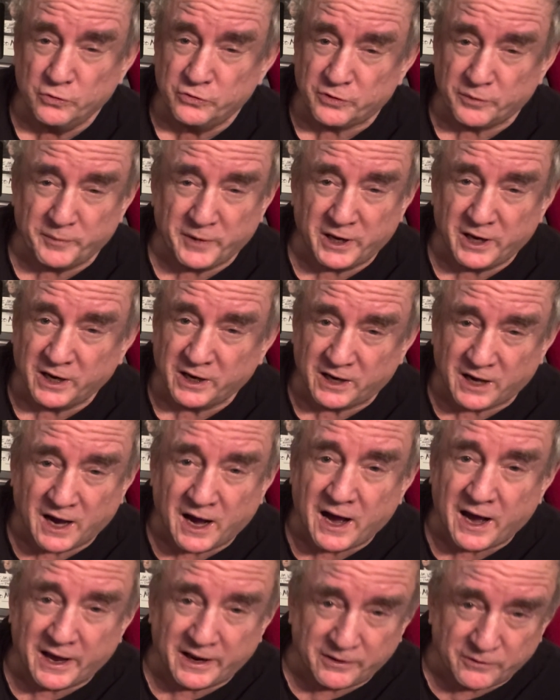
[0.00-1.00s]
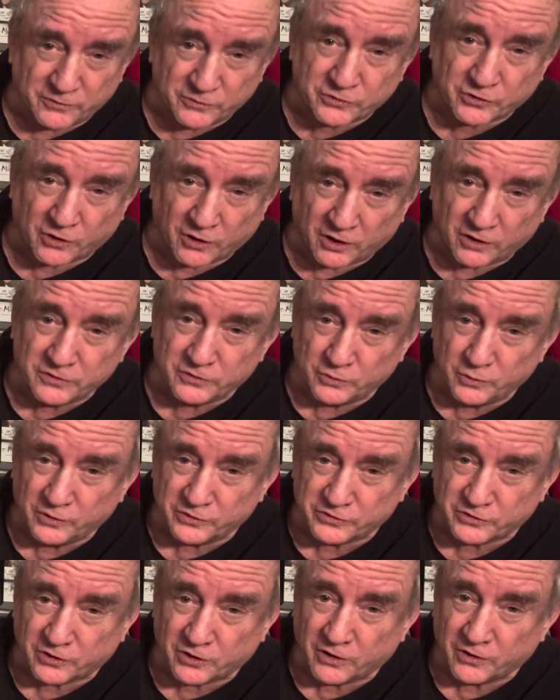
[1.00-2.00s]
to mankind. It's called U.S.
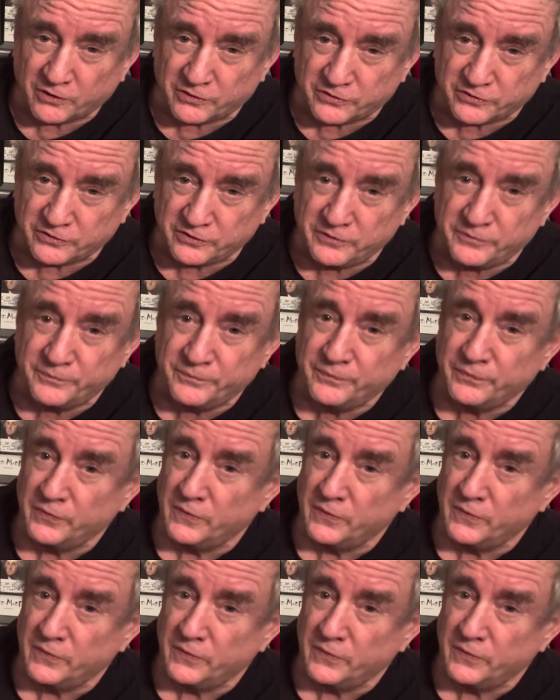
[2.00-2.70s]
currency.